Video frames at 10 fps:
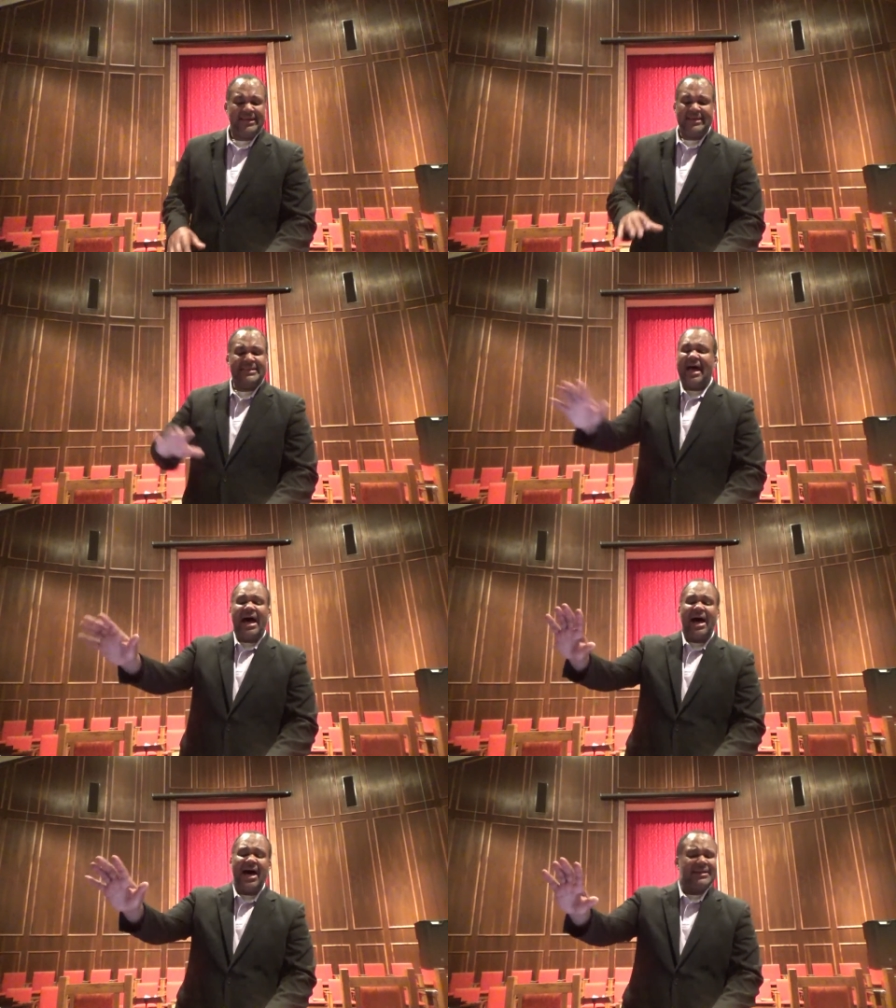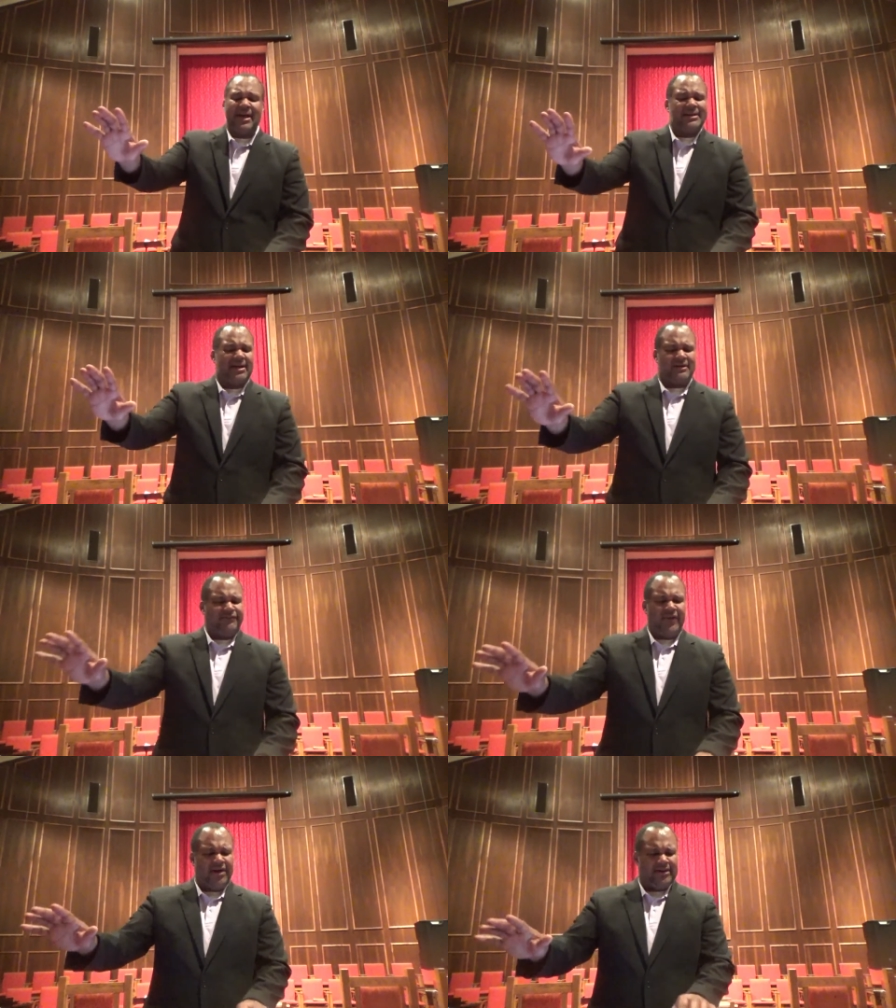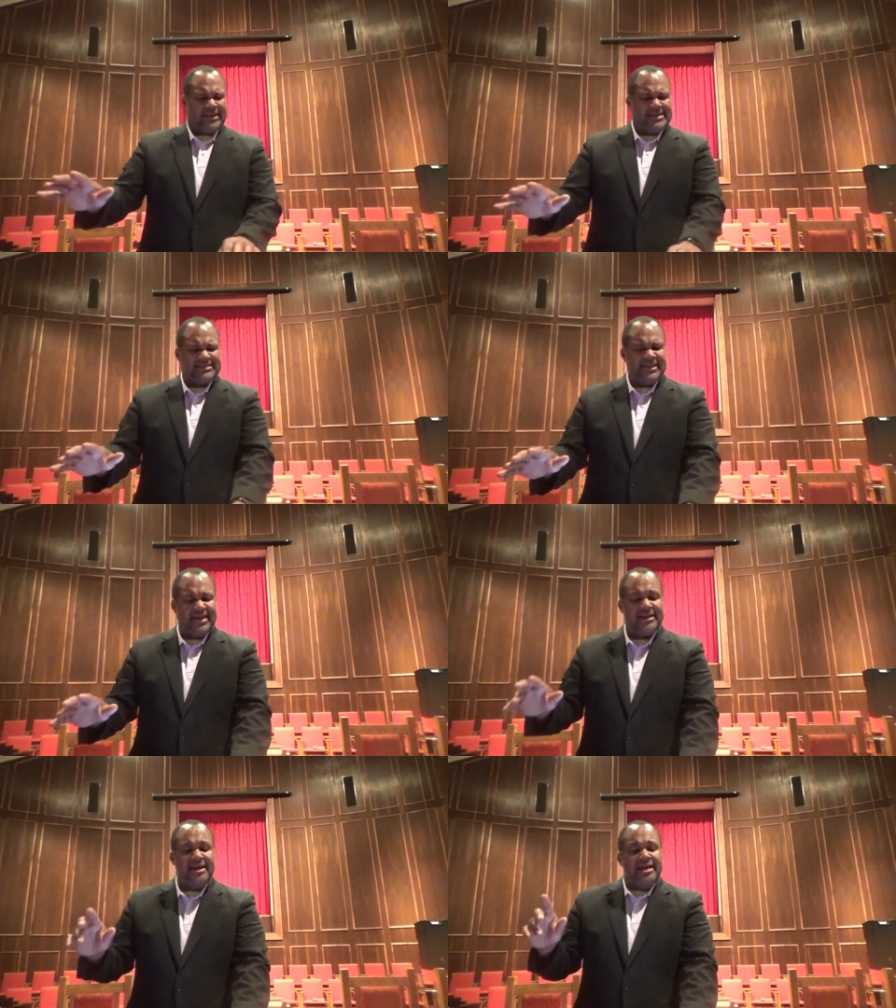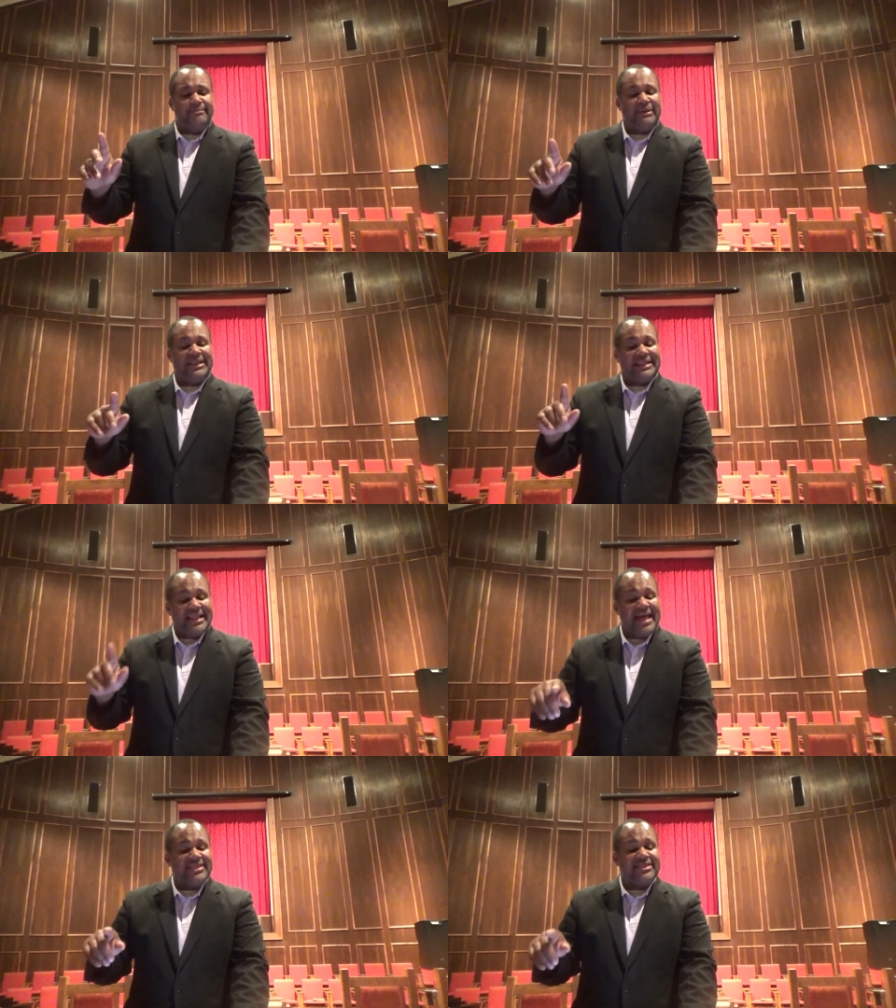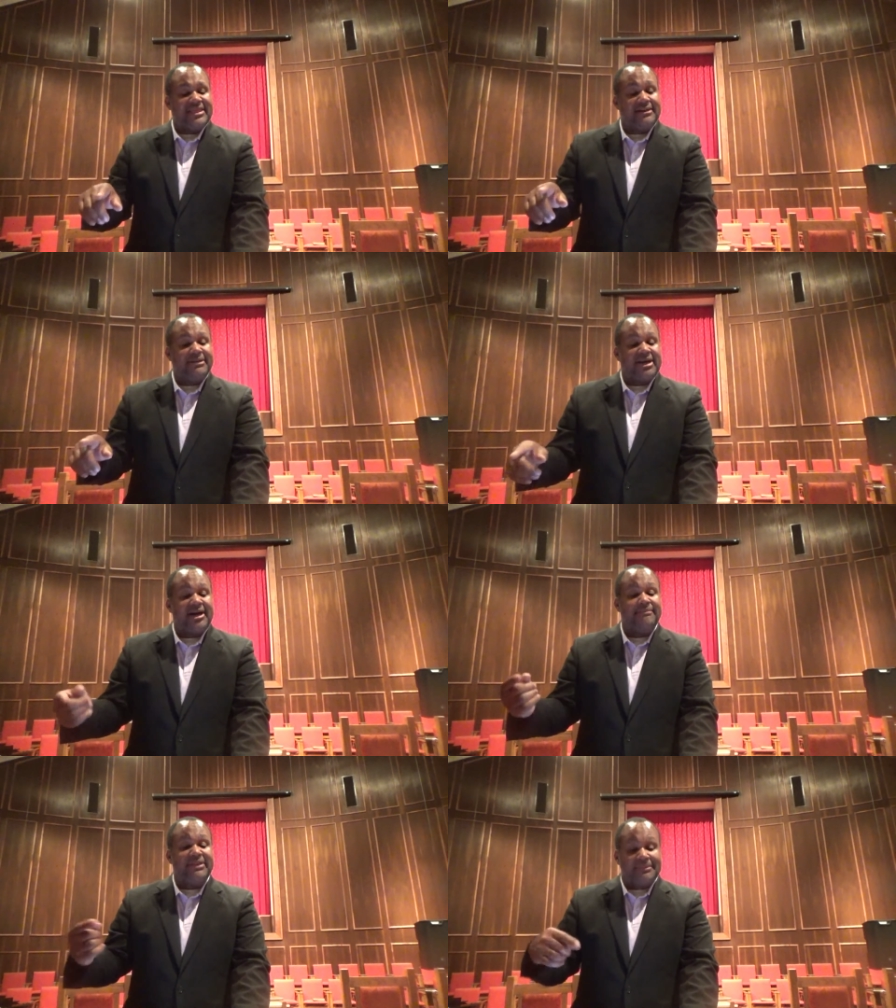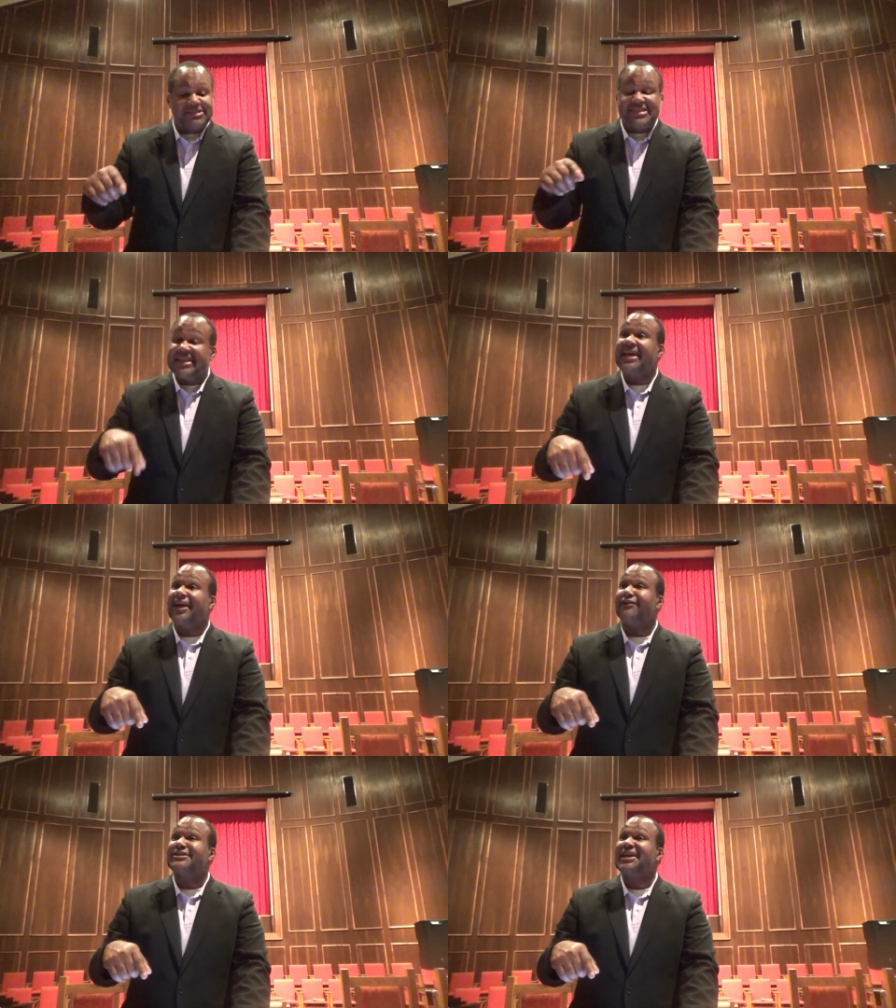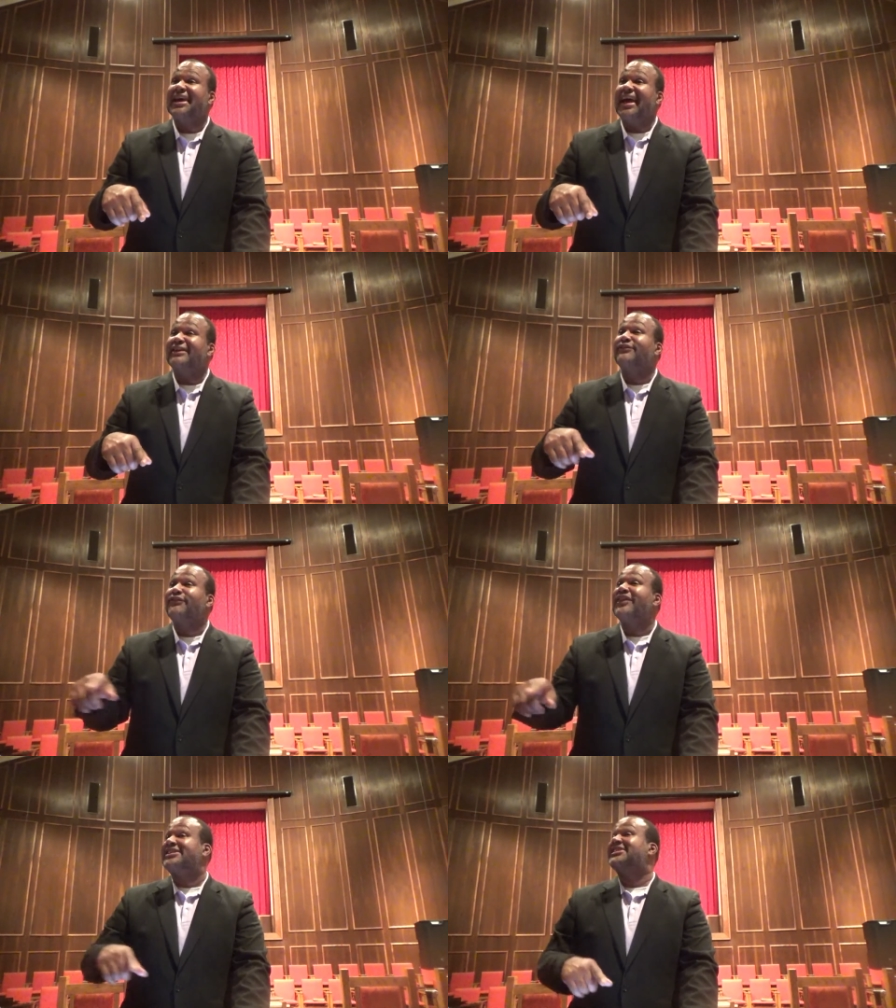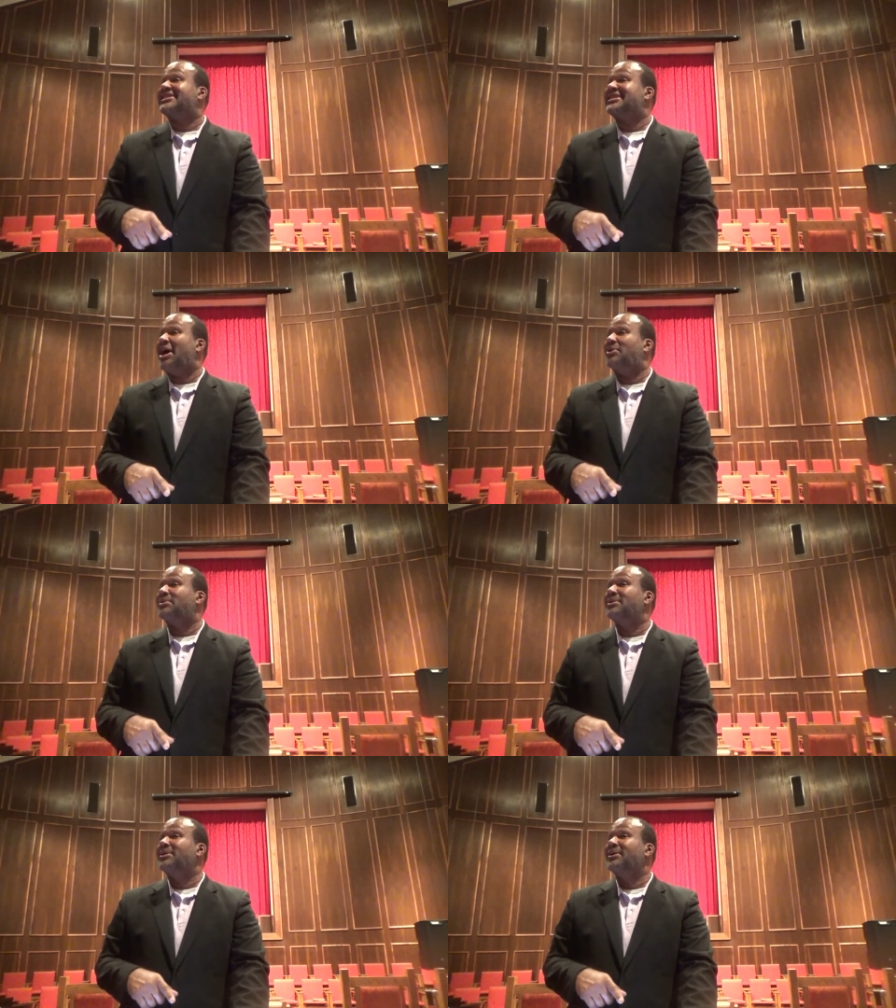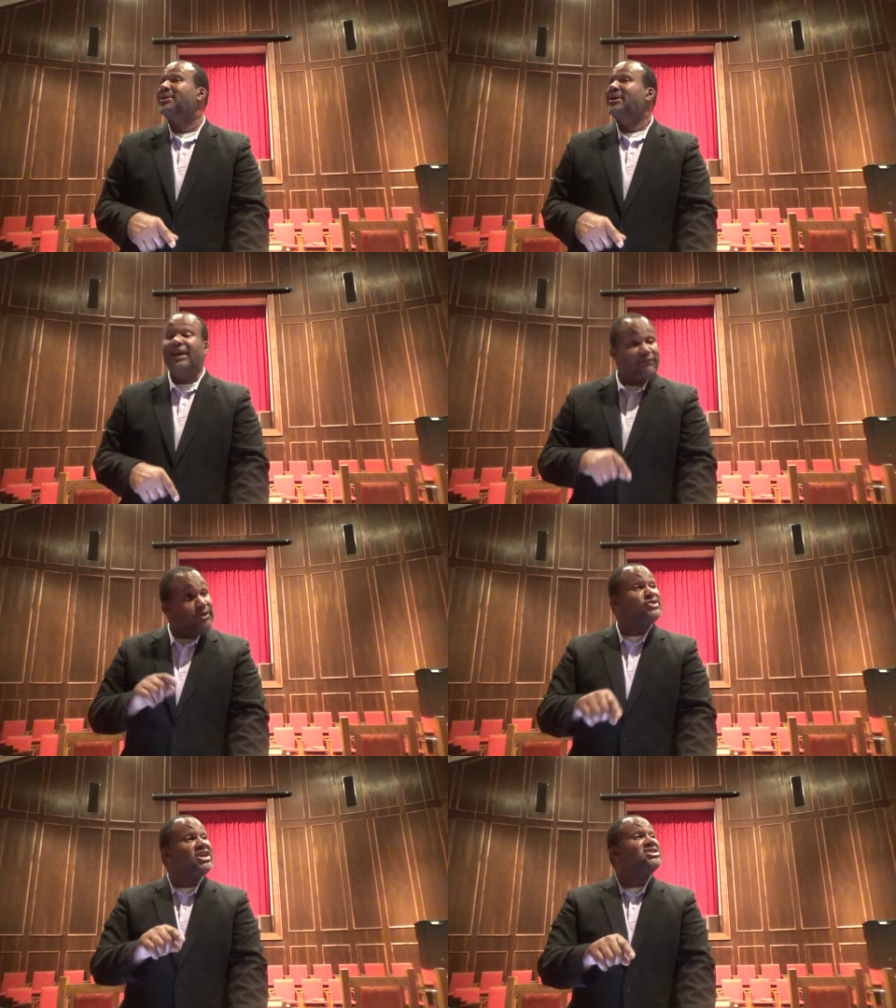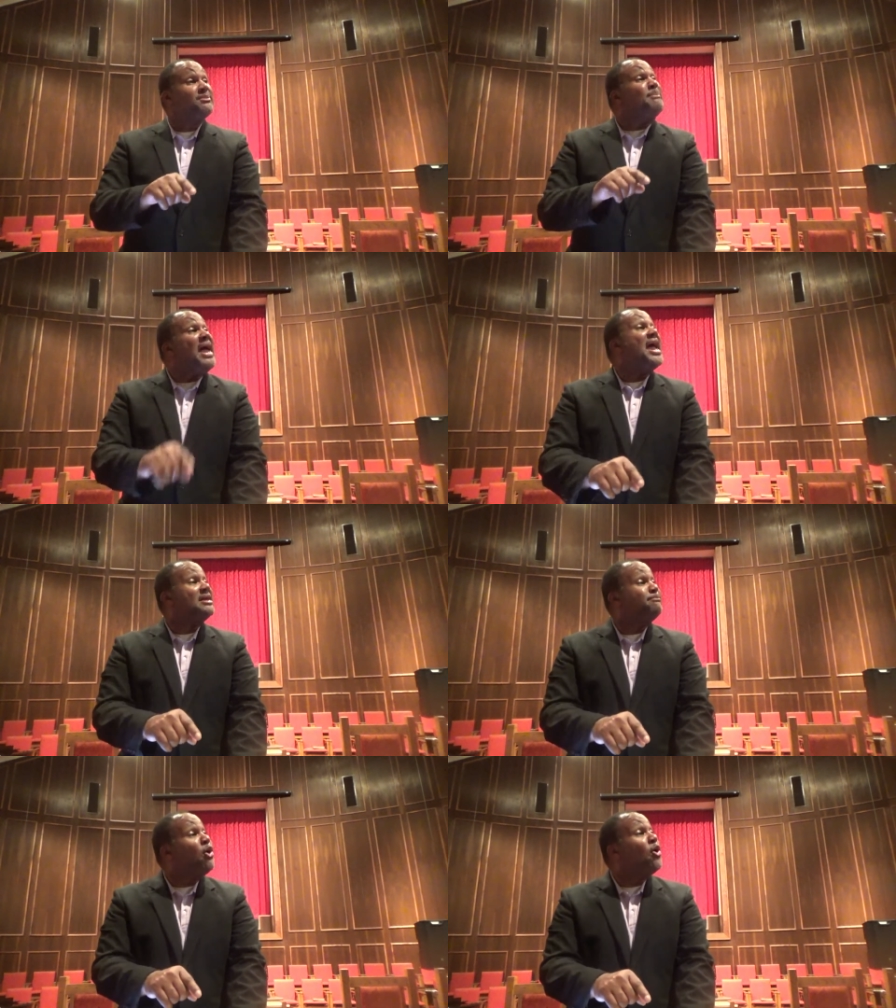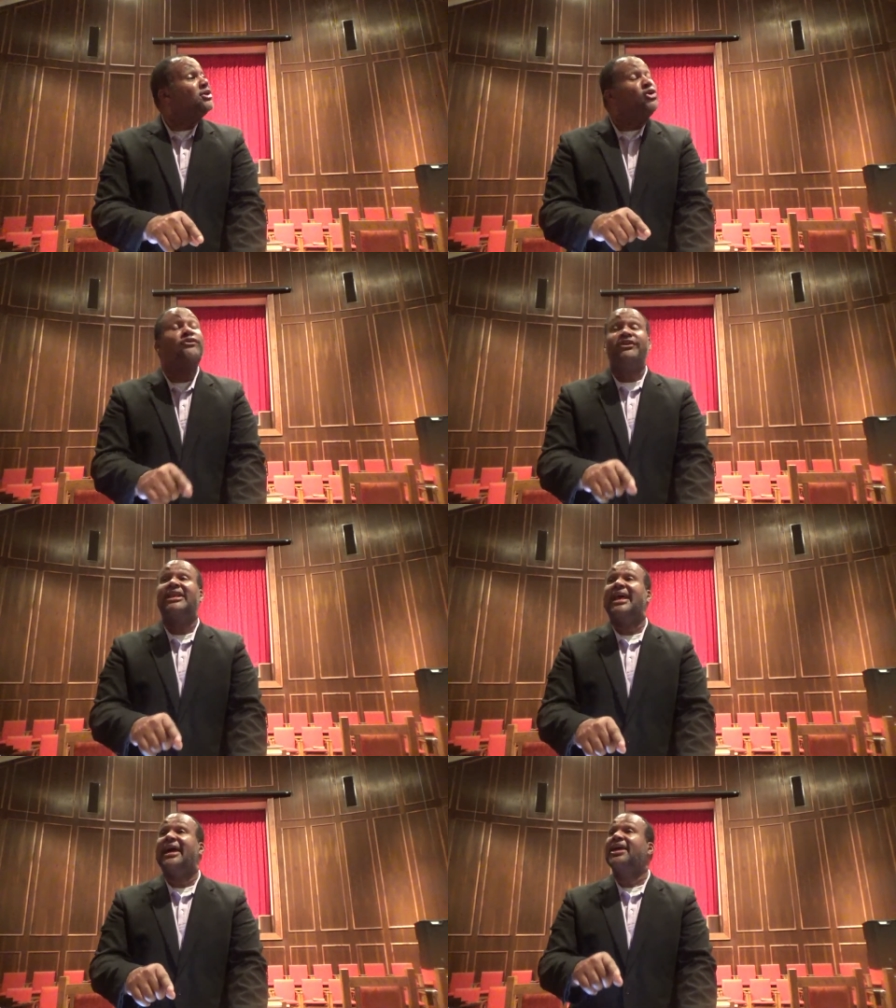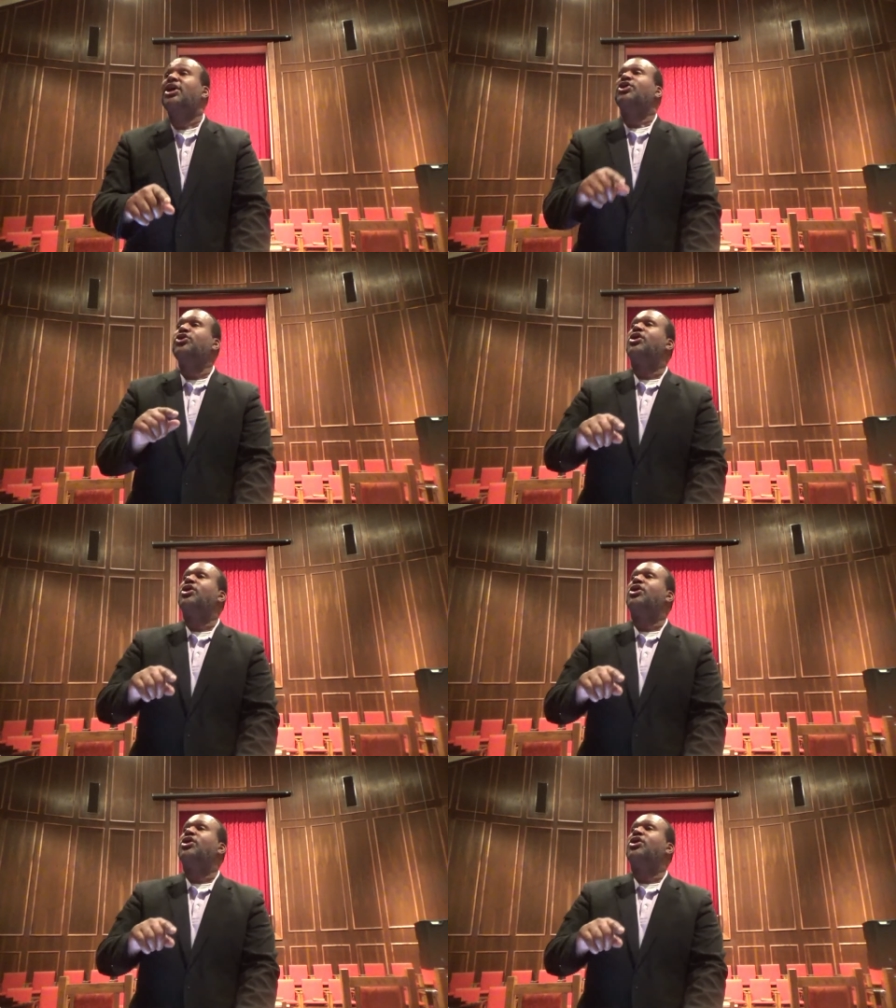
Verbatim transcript: Nah, nah, nah, nah, verily, he said, but let them come themselves and fetch us out. If you such a bad boy and you feel like you're